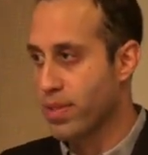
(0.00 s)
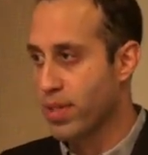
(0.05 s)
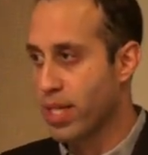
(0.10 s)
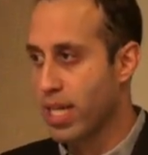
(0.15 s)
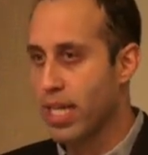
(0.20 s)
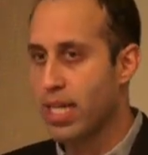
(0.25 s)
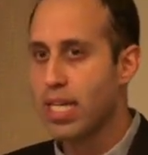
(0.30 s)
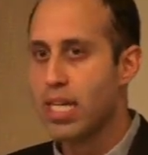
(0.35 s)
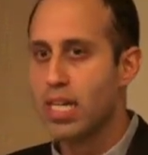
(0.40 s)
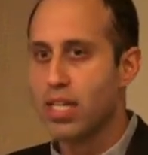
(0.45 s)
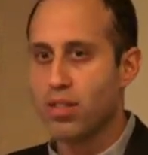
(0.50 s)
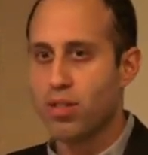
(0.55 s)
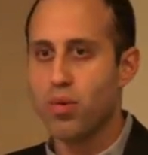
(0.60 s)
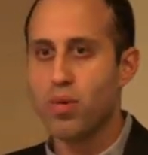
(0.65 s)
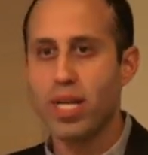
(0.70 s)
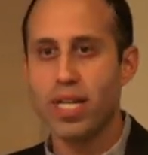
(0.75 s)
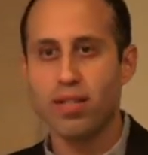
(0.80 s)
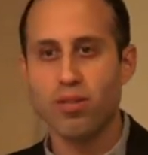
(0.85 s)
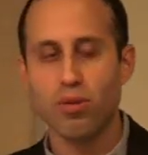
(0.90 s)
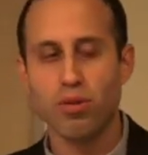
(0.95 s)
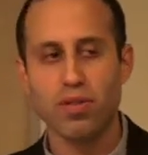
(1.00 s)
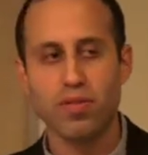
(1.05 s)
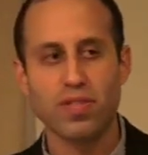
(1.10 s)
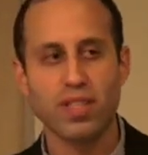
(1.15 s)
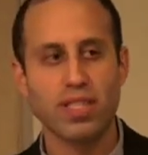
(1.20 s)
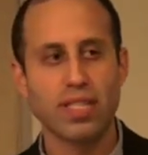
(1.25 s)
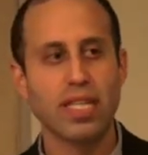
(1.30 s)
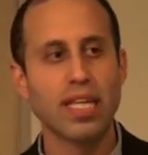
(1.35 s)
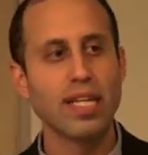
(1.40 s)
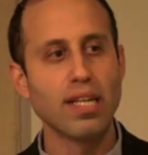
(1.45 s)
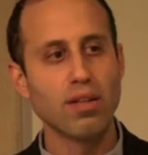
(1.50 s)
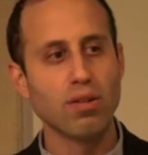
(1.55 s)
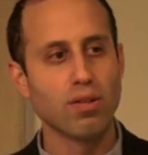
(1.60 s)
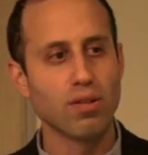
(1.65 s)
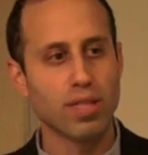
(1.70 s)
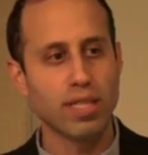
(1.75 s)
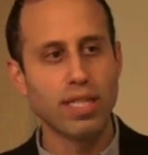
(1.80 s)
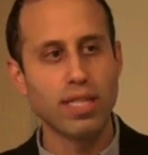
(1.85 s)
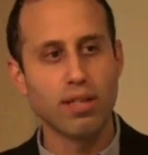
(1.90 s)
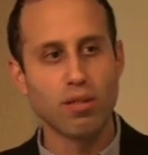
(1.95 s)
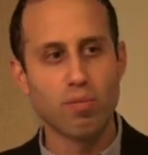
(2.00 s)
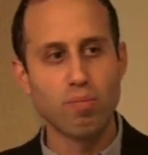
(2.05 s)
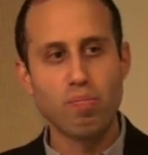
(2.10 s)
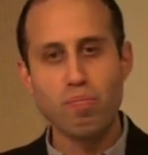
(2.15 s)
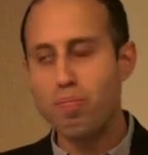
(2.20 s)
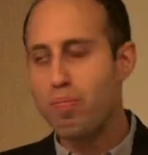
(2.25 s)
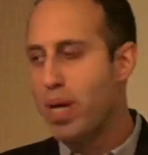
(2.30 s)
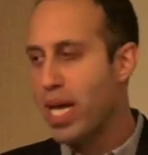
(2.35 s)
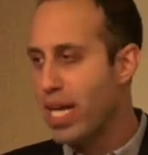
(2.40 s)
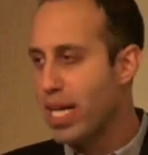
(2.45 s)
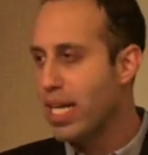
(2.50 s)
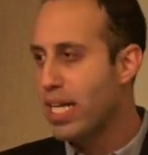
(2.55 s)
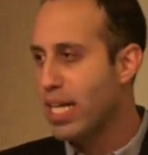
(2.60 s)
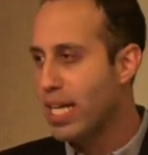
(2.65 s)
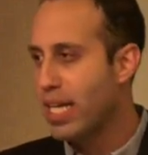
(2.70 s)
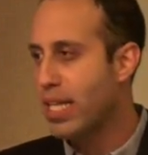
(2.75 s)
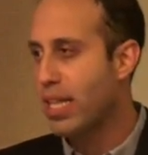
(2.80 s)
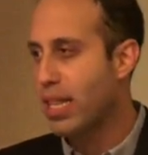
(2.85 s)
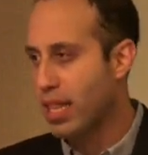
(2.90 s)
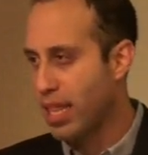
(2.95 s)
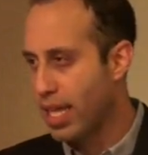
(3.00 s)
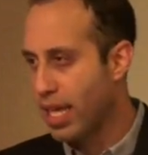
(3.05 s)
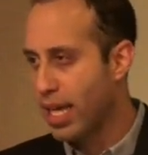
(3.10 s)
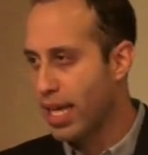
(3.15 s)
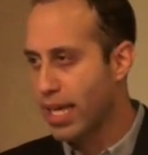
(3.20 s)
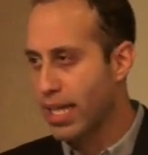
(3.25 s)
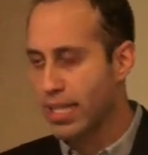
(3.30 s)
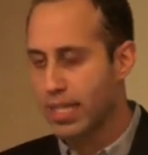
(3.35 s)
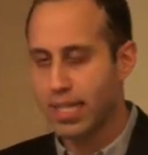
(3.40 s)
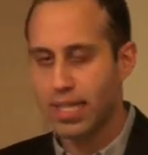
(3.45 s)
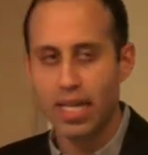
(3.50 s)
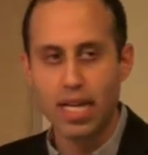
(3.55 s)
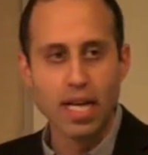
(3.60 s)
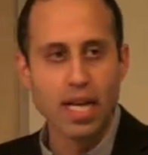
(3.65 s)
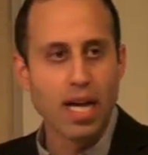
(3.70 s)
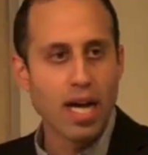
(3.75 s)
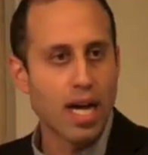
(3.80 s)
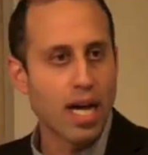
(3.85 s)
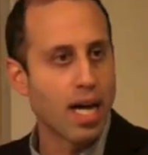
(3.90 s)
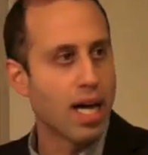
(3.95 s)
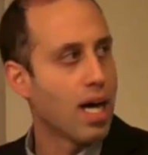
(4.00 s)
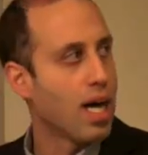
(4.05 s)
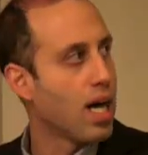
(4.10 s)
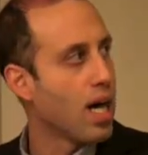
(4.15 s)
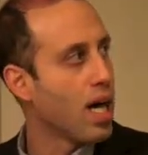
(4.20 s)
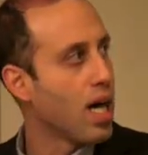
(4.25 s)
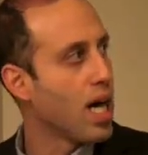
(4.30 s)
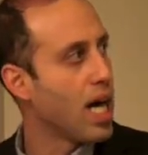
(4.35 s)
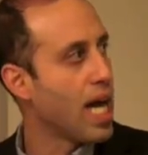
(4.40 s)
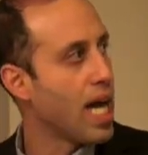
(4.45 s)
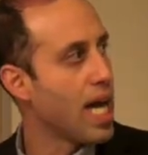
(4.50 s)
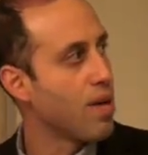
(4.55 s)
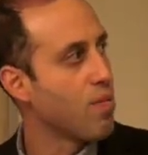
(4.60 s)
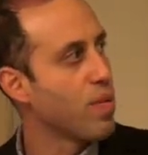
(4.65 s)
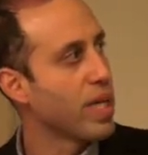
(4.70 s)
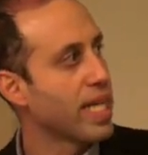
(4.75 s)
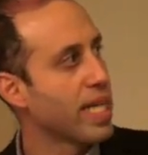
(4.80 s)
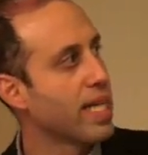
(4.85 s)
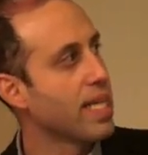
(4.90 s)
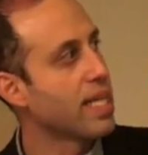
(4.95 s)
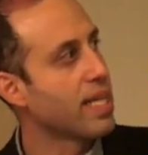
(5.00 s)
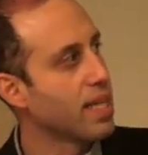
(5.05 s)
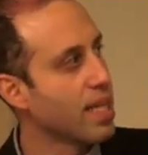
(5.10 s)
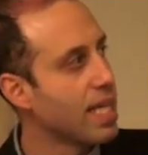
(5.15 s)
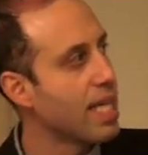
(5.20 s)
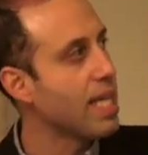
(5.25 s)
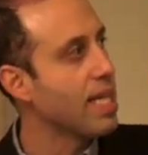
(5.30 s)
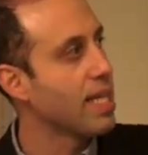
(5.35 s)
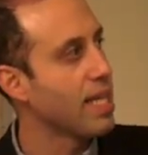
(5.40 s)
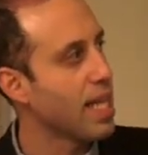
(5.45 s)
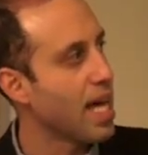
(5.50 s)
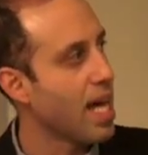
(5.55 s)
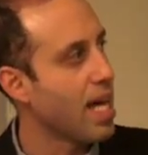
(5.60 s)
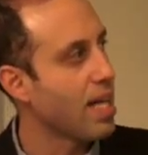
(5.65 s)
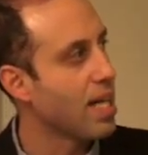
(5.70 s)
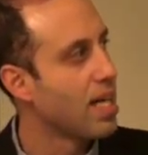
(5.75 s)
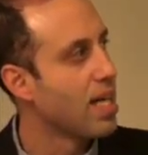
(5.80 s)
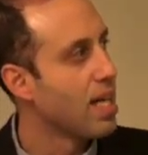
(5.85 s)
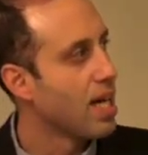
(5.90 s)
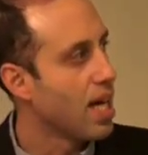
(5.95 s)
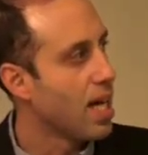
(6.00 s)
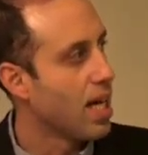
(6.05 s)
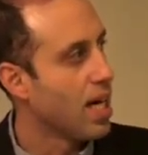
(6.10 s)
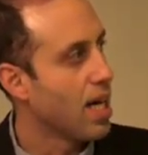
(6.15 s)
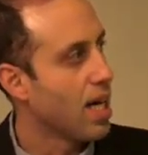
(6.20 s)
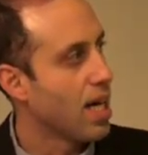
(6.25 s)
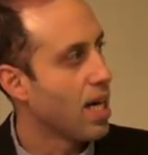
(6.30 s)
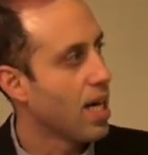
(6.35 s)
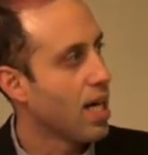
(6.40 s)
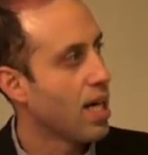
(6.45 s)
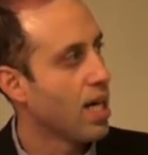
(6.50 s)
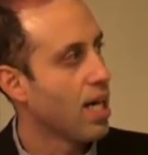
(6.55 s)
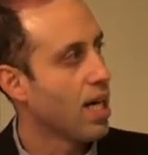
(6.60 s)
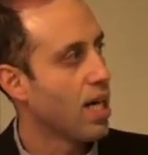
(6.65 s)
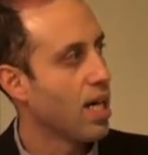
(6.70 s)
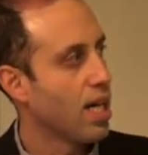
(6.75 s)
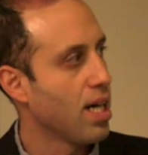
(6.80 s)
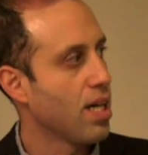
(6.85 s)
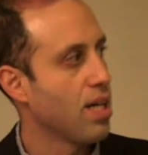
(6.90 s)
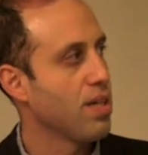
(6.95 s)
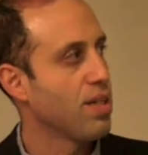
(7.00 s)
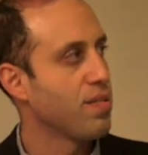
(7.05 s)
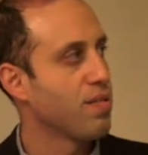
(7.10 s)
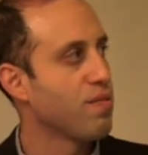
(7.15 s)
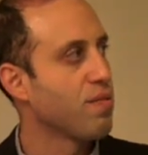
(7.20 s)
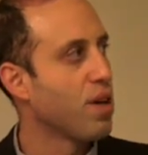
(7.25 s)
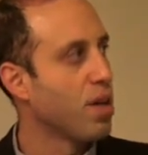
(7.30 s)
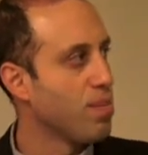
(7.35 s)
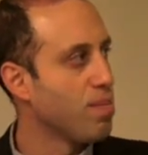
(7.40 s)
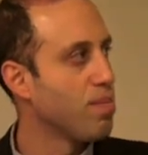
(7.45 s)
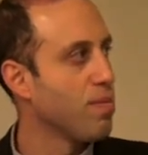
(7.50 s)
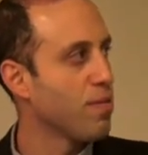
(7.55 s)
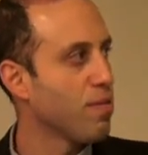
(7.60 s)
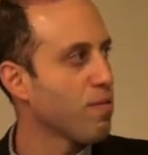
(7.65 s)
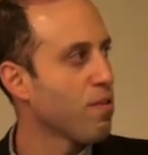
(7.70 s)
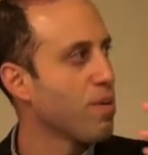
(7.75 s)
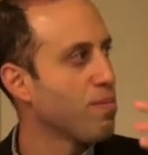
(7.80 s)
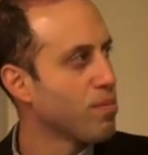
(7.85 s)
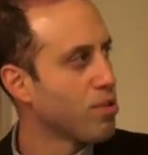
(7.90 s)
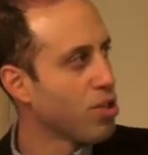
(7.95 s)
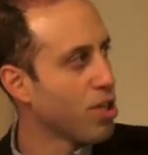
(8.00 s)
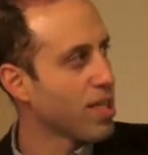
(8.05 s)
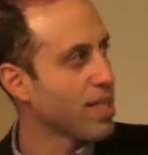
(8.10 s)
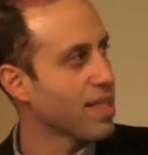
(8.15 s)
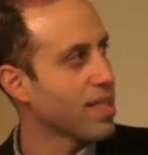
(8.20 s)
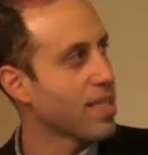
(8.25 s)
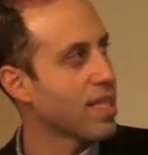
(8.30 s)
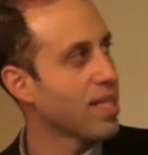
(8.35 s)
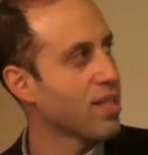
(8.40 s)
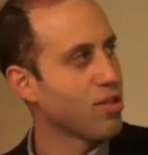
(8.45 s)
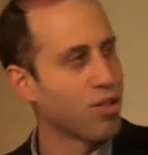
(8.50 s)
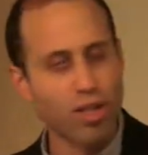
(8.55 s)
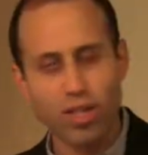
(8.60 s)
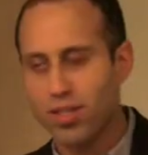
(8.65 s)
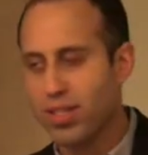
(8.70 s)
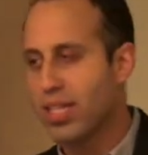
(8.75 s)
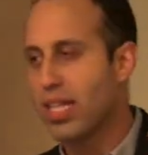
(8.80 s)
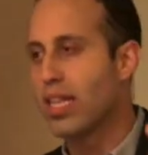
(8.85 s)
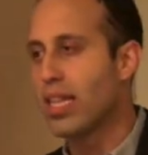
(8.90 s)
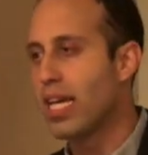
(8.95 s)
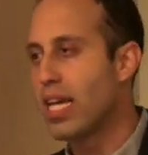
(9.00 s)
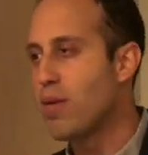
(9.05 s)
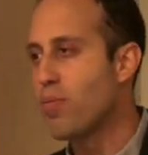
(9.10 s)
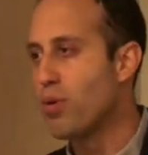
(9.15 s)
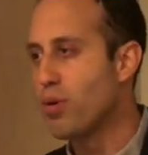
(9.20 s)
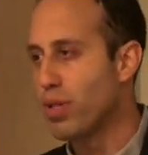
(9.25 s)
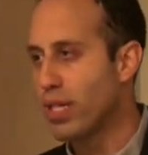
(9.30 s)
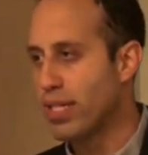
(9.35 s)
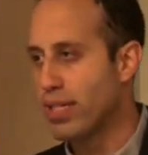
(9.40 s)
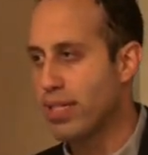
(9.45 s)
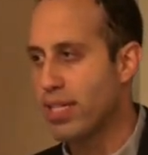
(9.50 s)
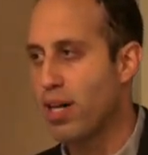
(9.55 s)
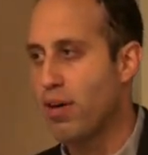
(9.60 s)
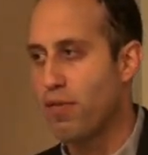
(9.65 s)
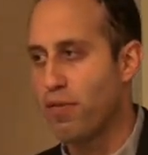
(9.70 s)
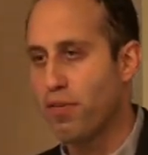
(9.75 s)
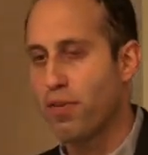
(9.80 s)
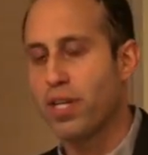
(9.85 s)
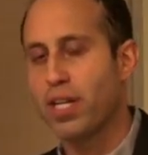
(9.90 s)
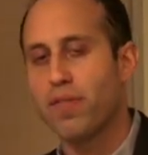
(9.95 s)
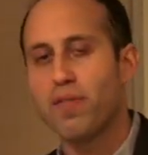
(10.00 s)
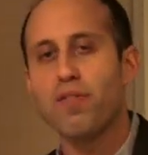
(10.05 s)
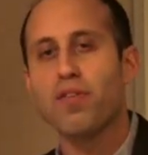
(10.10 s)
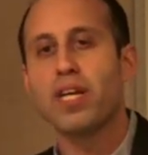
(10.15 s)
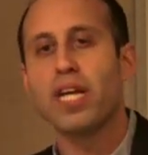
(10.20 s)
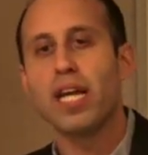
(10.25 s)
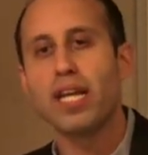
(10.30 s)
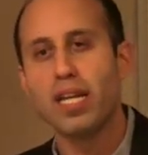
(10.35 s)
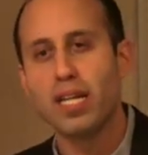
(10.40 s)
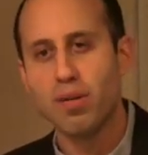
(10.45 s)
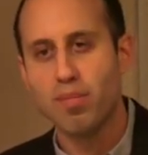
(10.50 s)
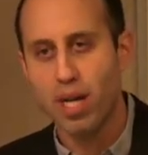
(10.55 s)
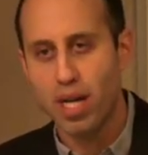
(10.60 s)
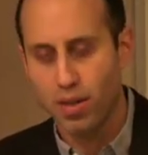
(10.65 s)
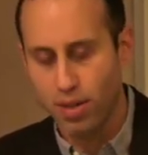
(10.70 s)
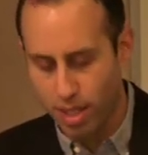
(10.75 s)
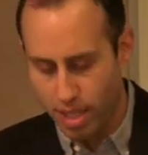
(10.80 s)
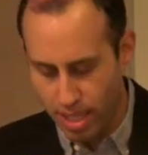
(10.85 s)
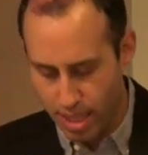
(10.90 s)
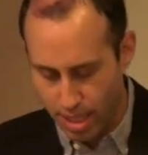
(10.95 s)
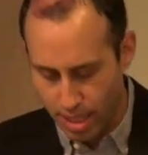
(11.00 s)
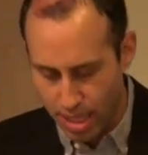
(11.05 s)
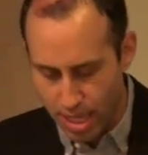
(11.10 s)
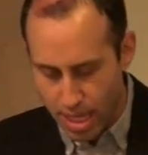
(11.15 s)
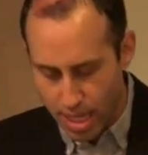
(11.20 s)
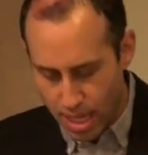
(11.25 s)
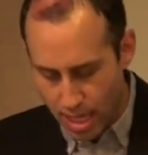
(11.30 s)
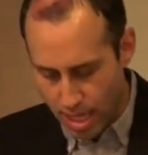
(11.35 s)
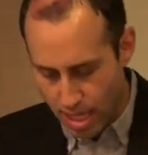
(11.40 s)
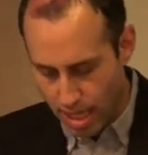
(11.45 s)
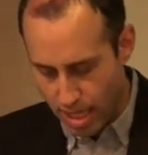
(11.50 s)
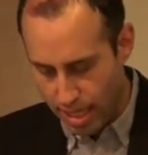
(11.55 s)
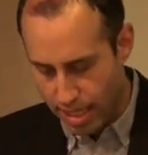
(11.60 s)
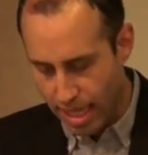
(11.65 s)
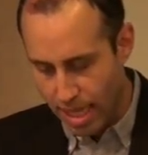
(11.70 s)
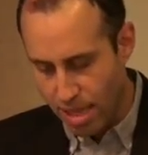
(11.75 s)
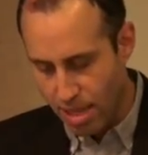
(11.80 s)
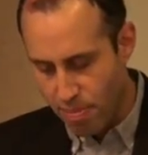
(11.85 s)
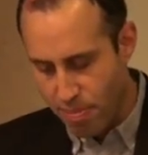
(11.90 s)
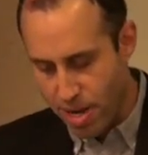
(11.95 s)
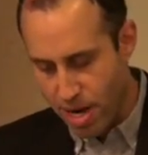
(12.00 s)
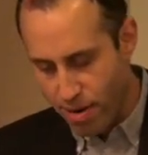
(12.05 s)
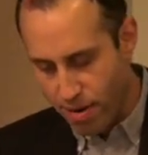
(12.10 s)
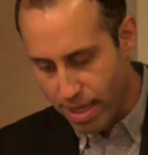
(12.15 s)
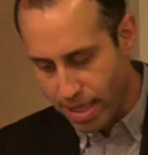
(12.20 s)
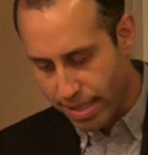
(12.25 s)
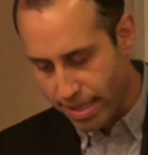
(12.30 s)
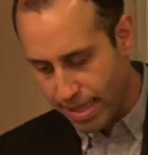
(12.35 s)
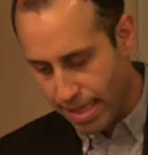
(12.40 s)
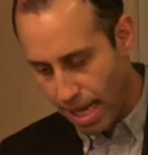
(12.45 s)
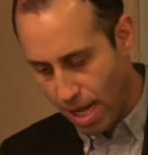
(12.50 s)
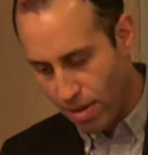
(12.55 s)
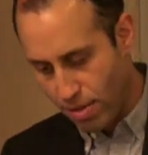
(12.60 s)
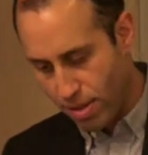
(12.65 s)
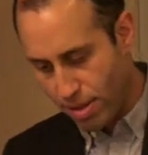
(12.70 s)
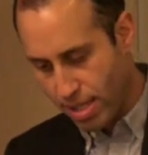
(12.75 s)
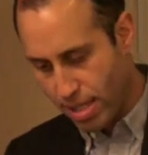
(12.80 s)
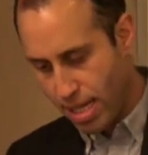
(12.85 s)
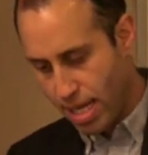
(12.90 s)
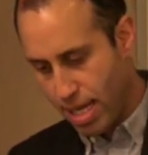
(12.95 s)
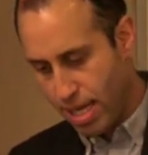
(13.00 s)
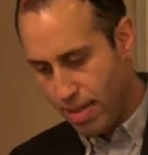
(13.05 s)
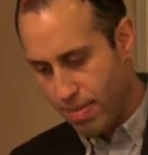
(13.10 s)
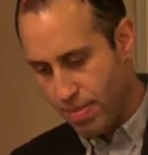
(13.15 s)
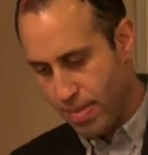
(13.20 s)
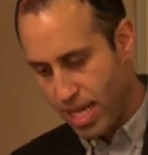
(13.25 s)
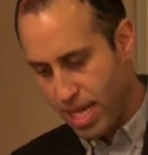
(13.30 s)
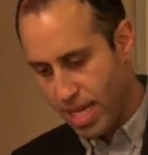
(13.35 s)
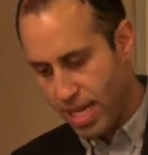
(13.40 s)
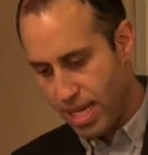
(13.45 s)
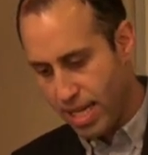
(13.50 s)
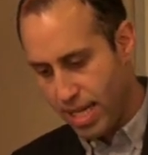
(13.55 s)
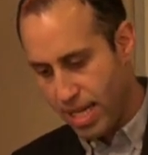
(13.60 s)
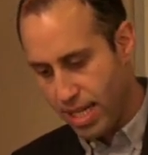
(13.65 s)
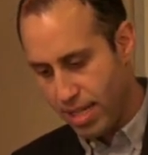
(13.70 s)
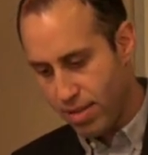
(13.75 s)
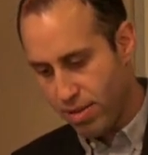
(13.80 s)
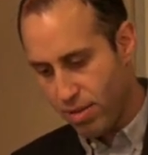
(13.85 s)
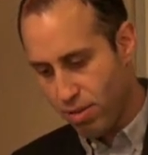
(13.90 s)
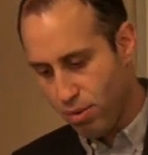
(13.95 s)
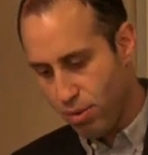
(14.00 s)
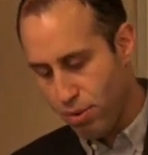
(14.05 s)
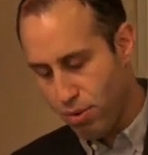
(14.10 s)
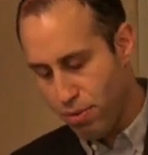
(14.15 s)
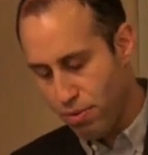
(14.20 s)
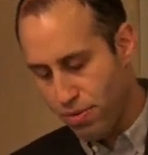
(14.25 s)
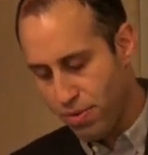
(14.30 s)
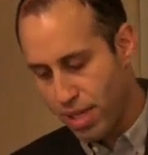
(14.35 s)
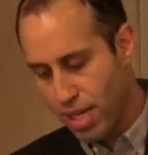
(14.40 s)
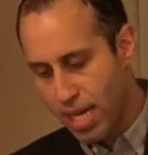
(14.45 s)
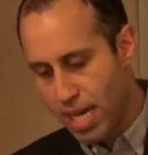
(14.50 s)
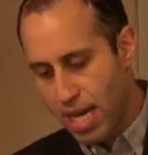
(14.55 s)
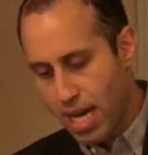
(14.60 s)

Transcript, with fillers: Okay? So it sort of signals here many things, uh, and we can glean that uh, uh, uh from, from just, just the label itself, for, forgetting about, uh, uh, again, the buried sounds um, in its grooves.